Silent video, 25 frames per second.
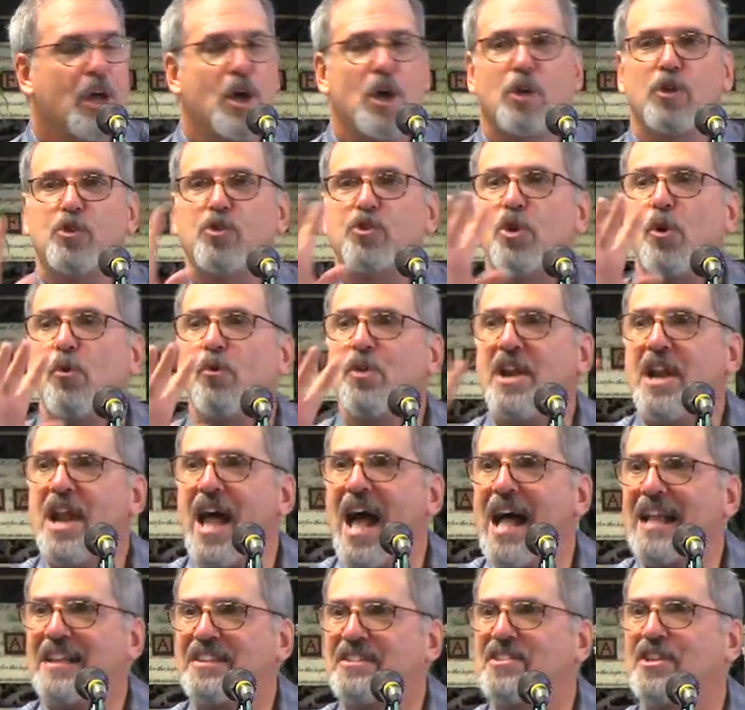Do
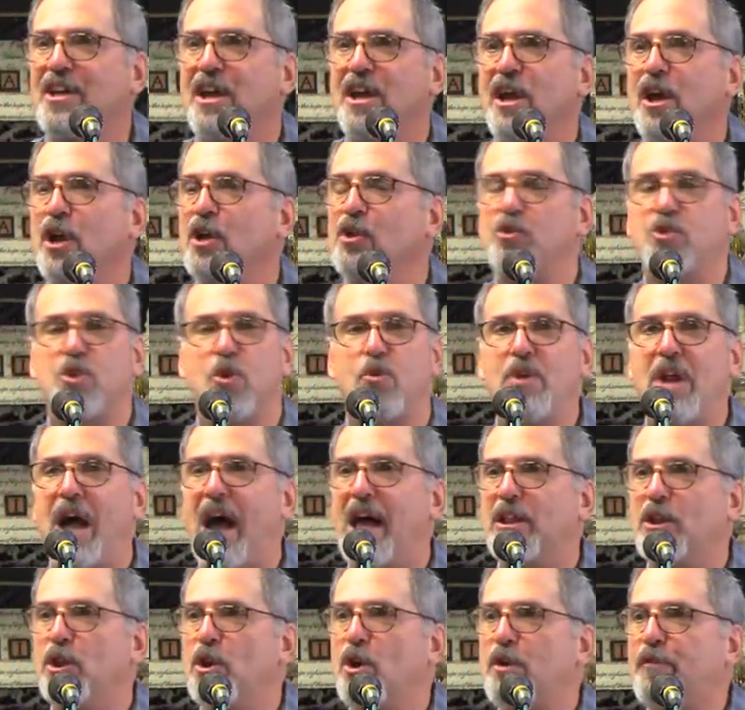not
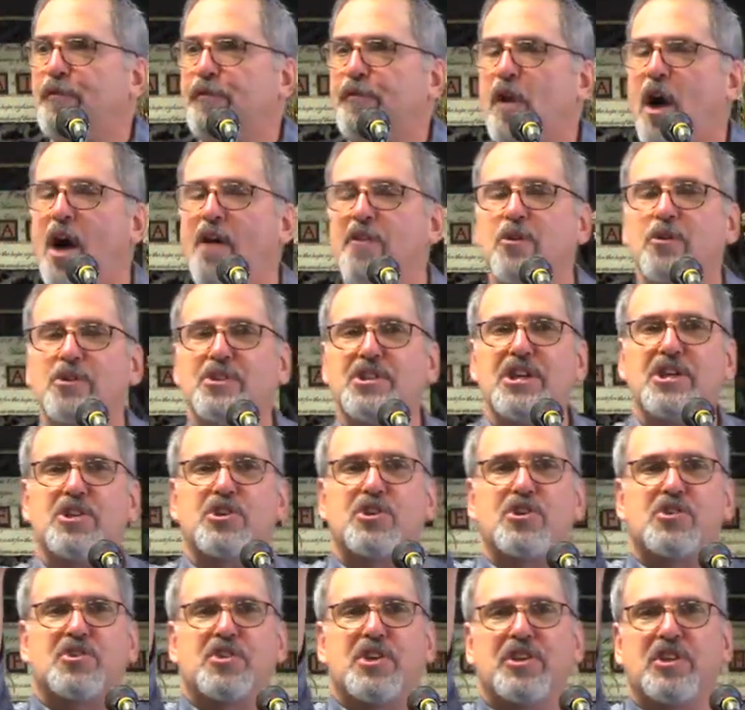look for other
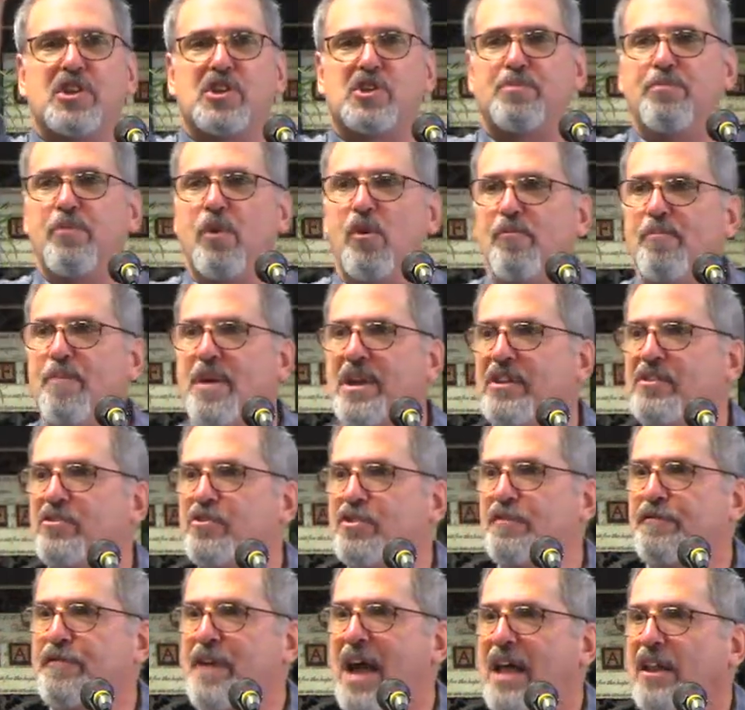teachers in this movement to
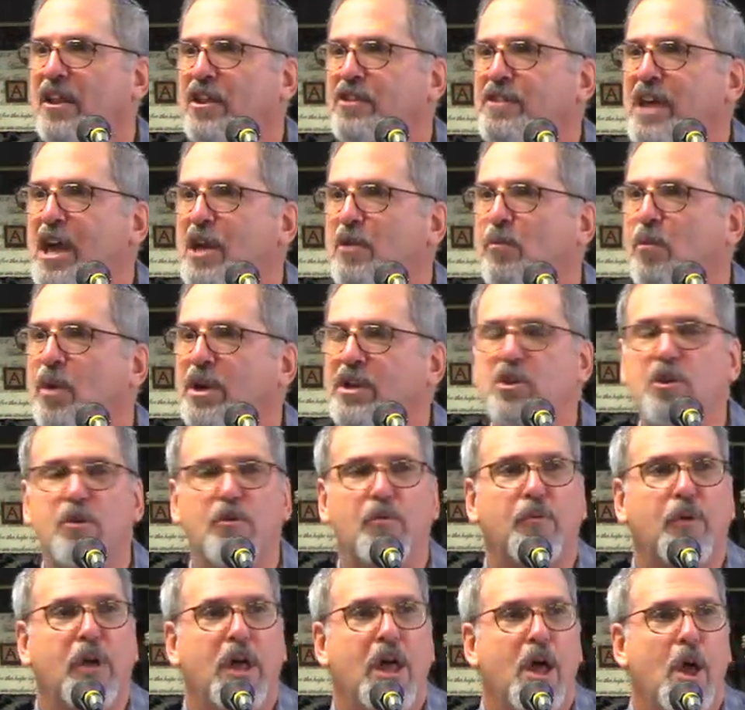validate what you
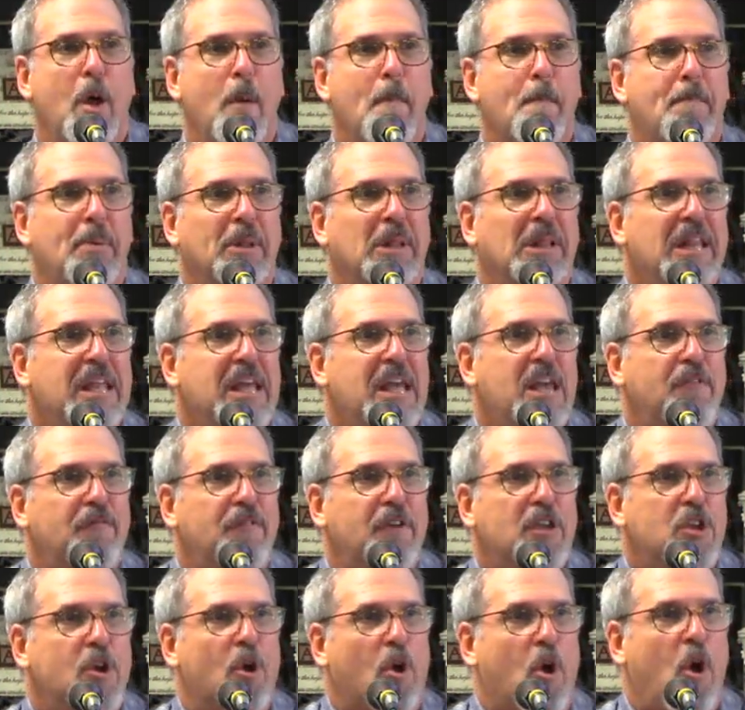believe in
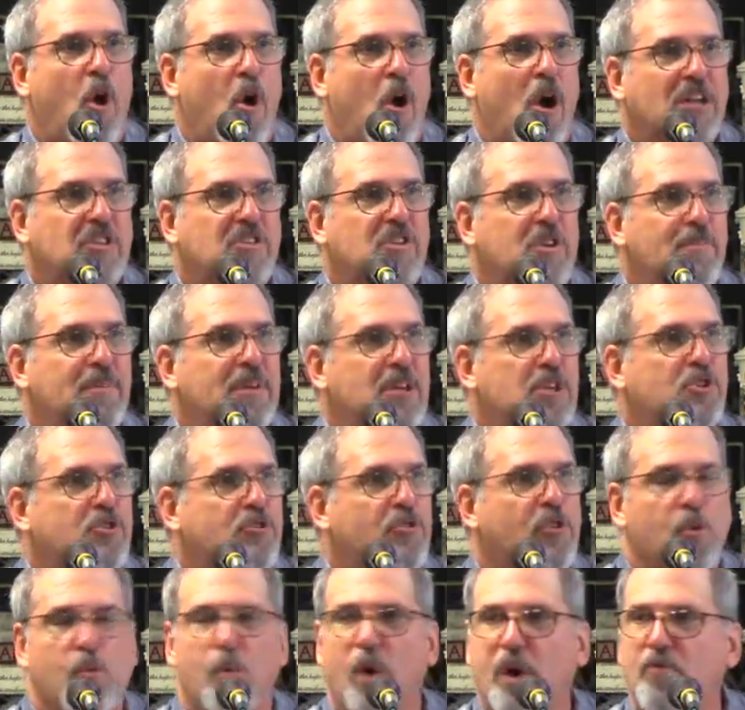your heart to be true,
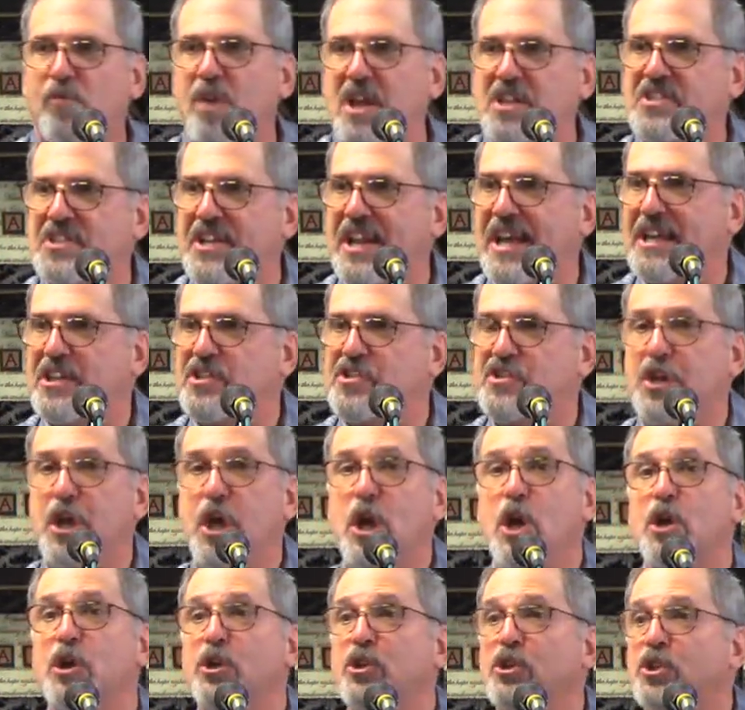what resonates.
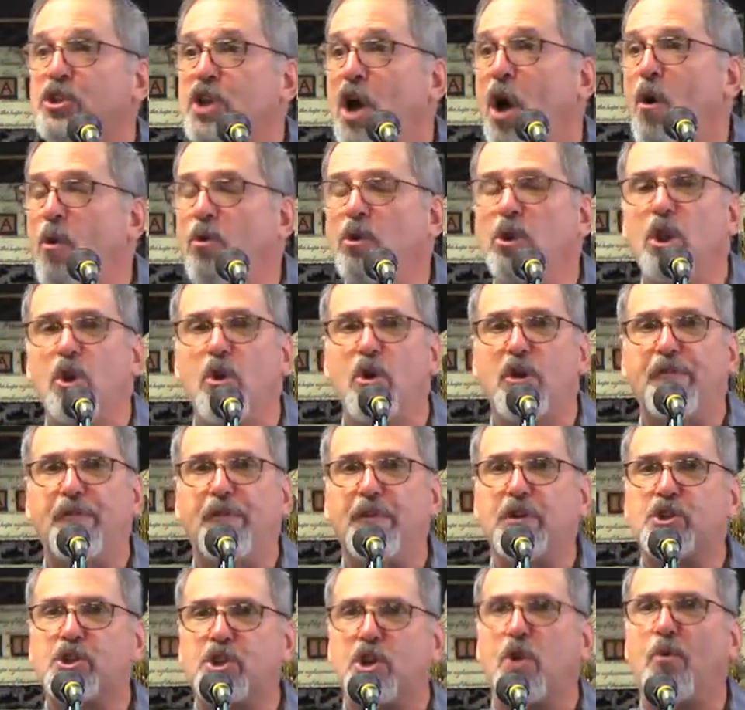Don't look for
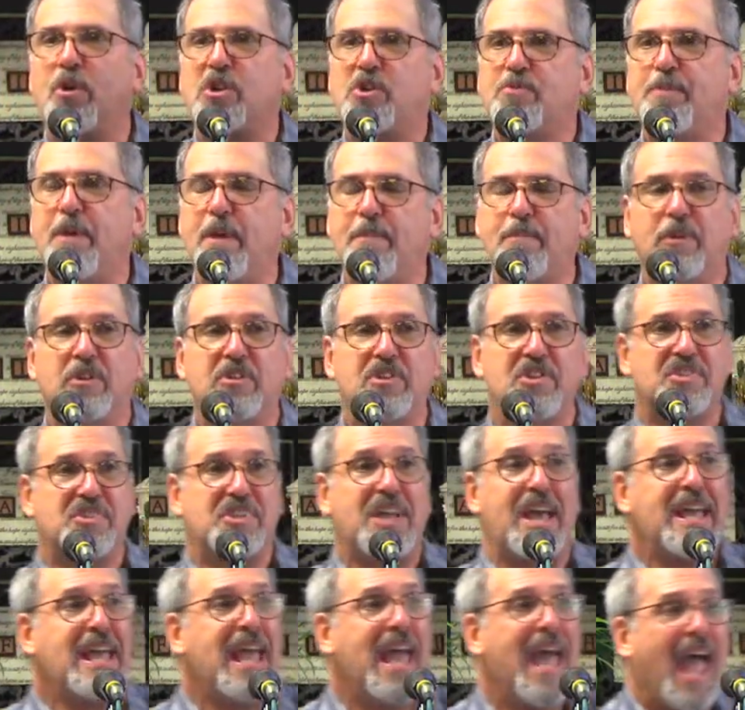Jewish people to
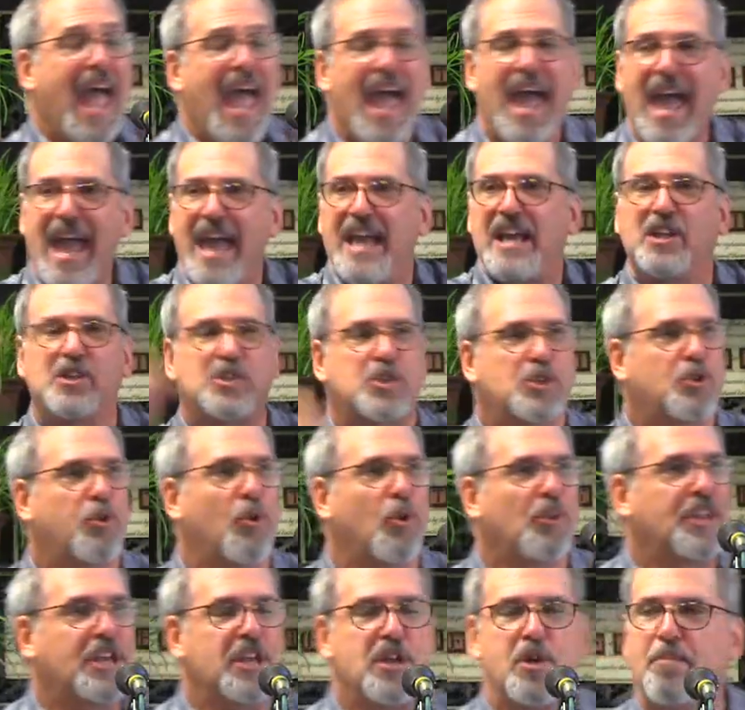say, hey, it's cool
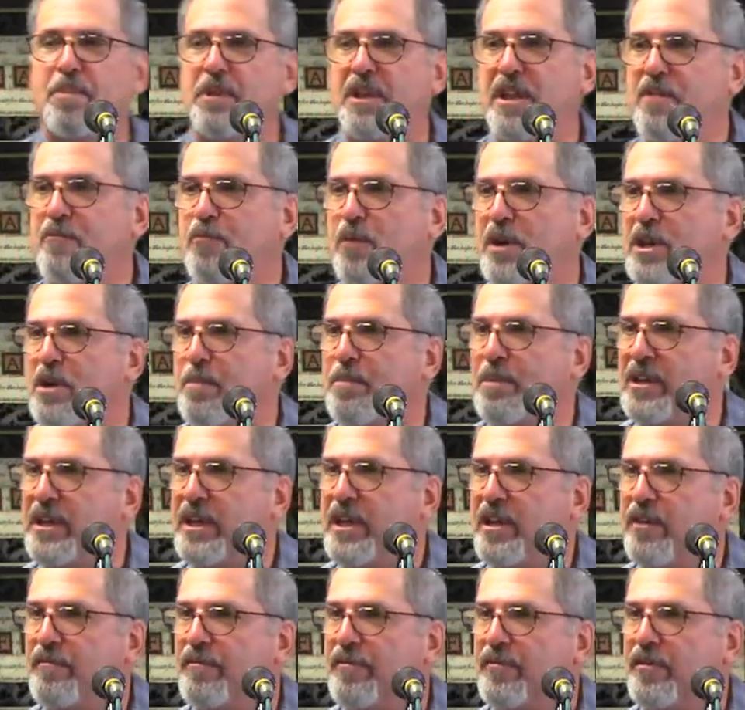that you believe what you
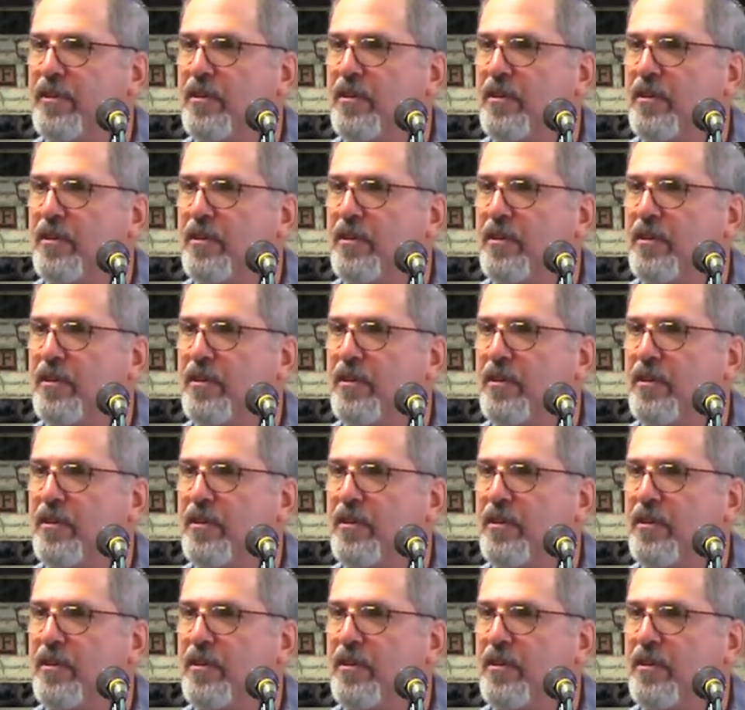believe.